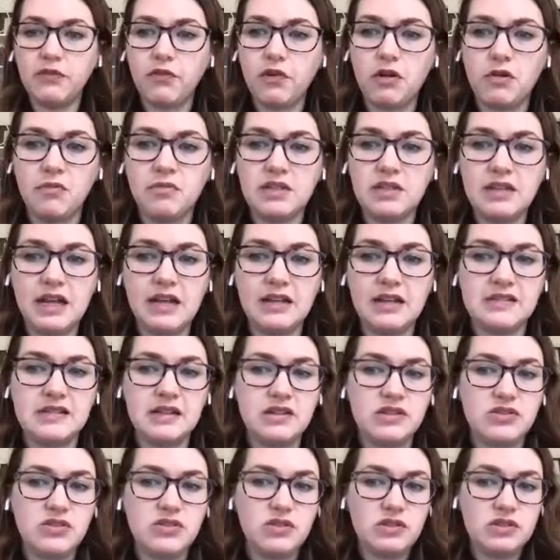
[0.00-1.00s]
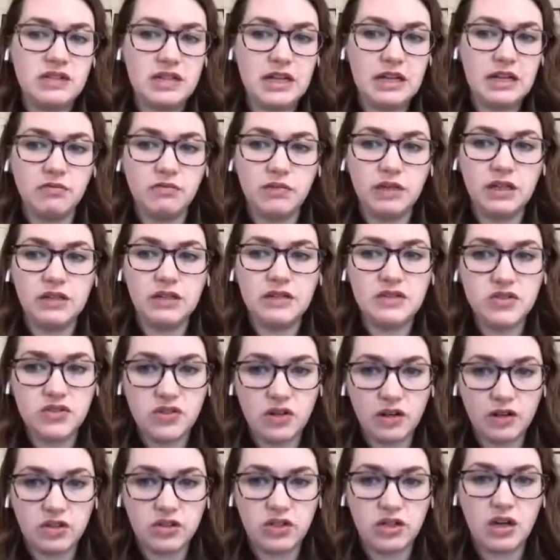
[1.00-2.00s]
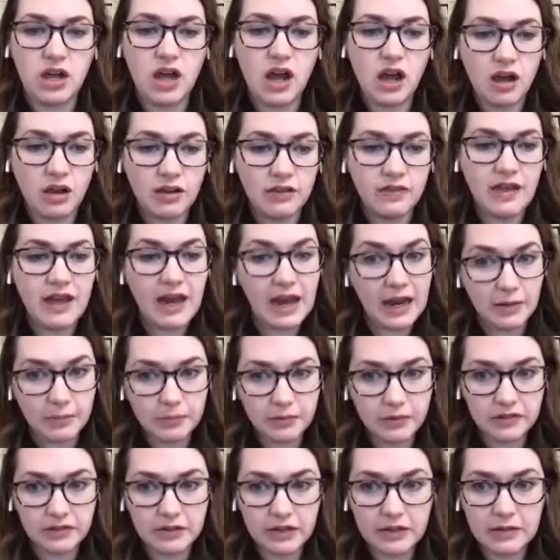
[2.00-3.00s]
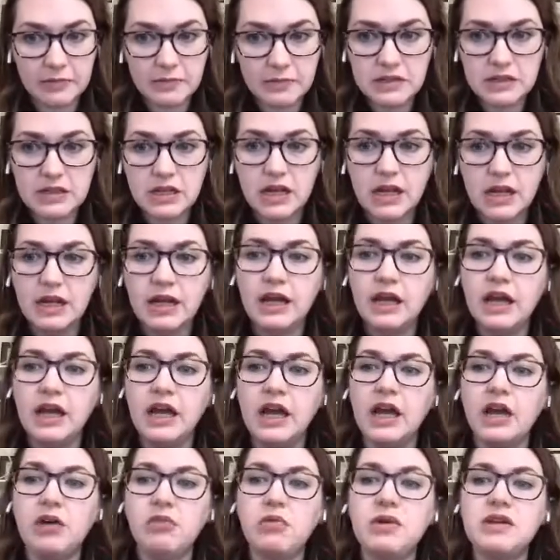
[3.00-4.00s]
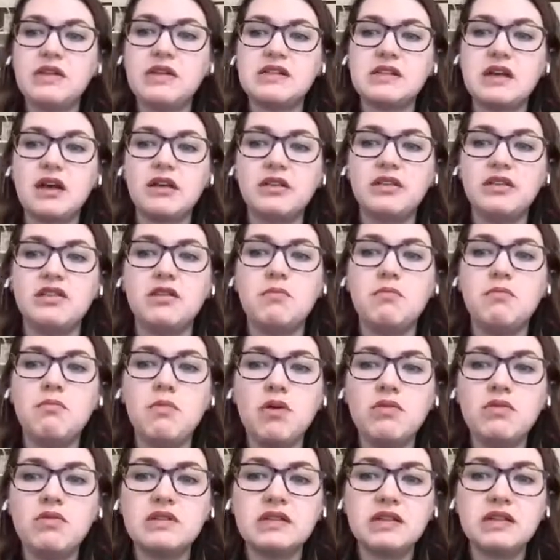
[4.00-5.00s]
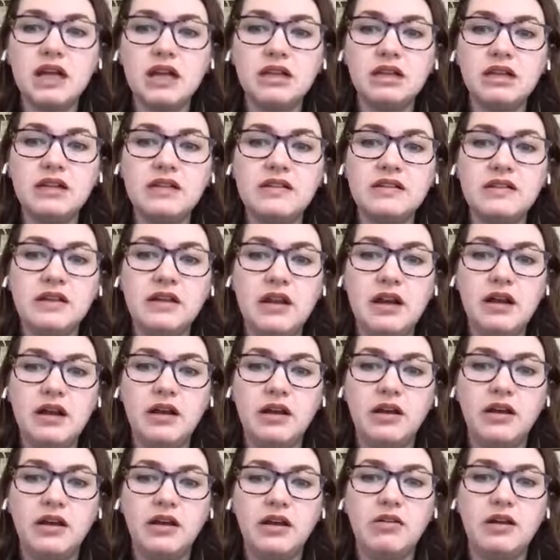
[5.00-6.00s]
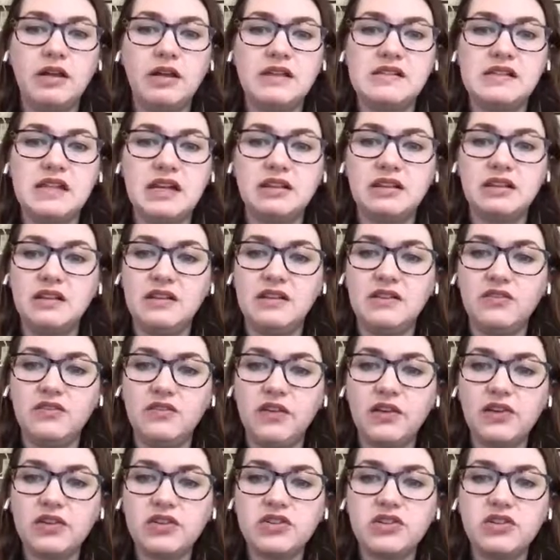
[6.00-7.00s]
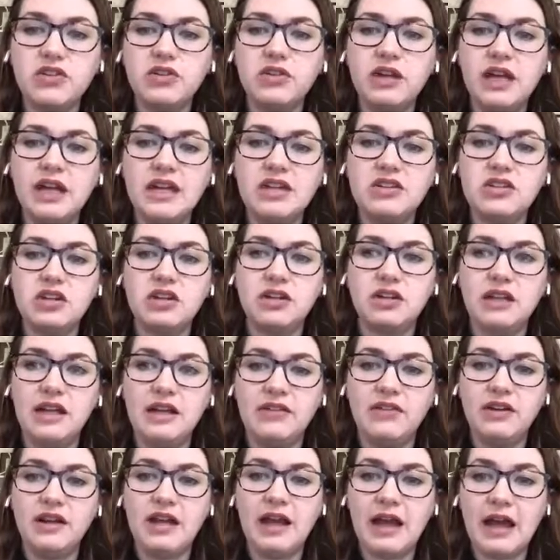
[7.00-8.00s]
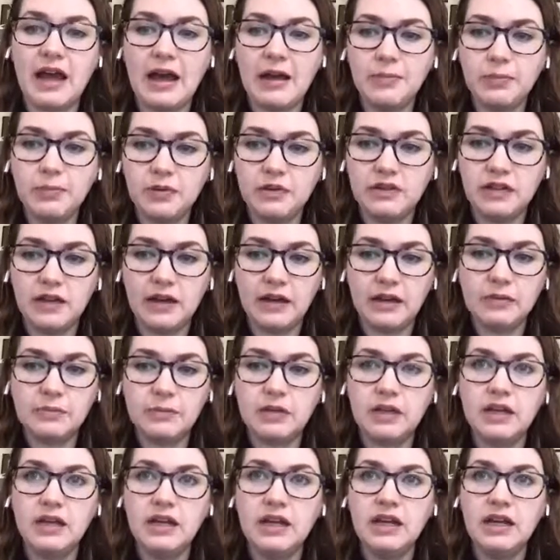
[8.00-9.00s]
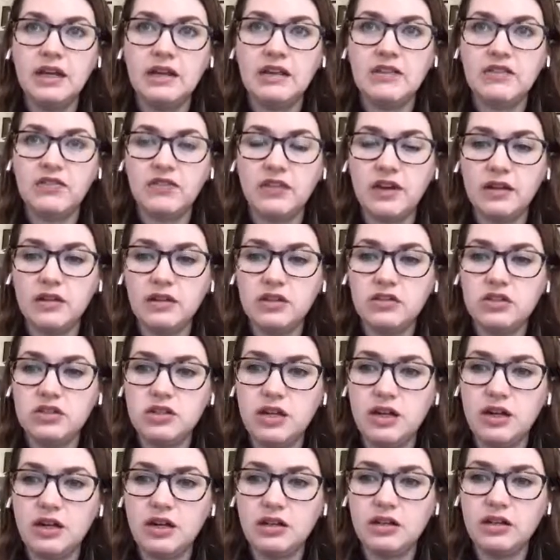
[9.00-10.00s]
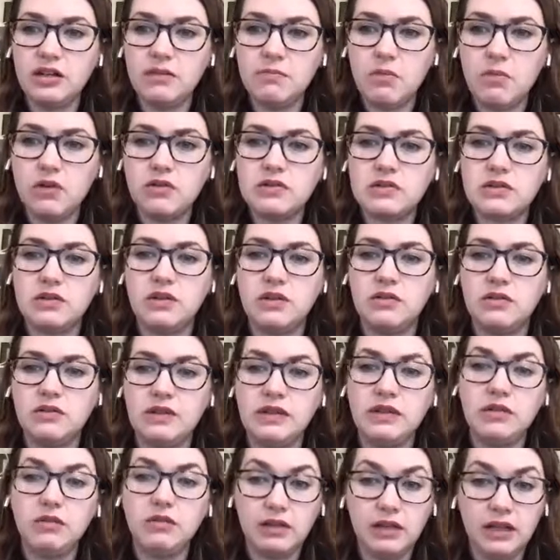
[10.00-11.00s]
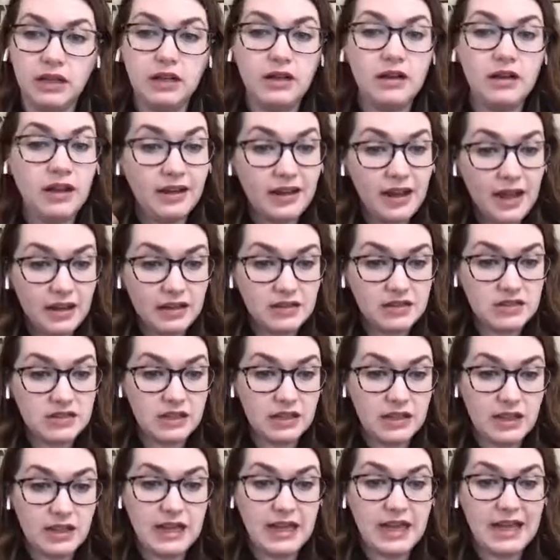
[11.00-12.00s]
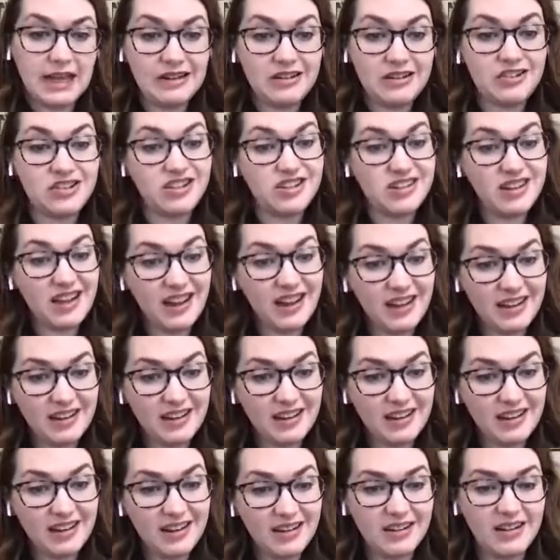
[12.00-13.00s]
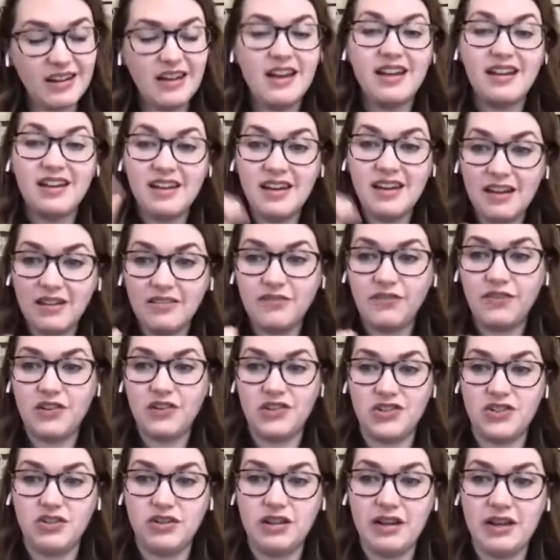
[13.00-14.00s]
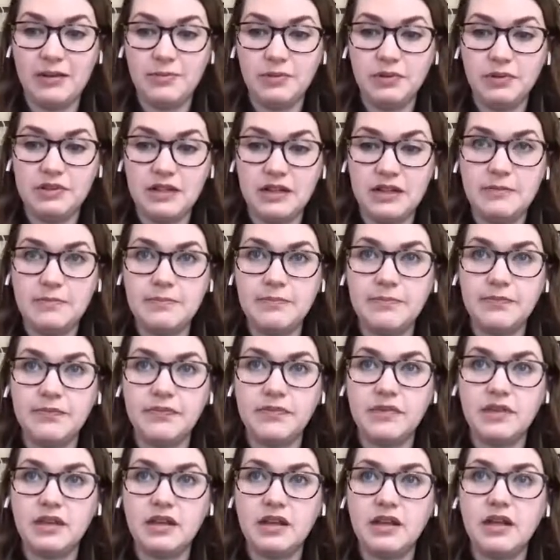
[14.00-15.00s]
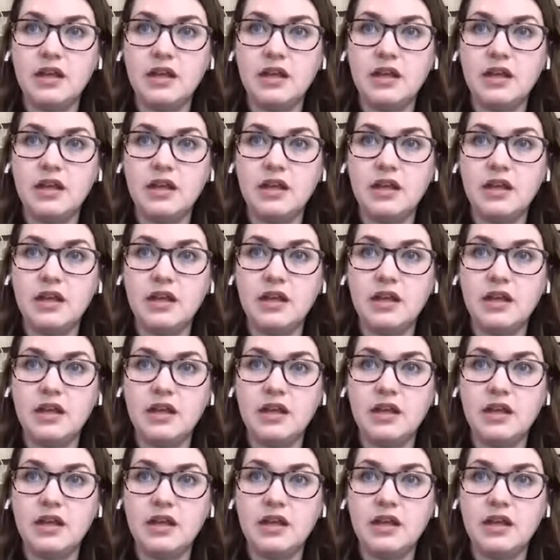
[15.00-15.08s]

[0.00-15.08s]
we performed an ancestral state reconstruction on the haplotypes, and we saw that the most likely scenario is that this functional H11 haplotype is phylogenetically most closely related, again, to the H10 non-functional haplotype.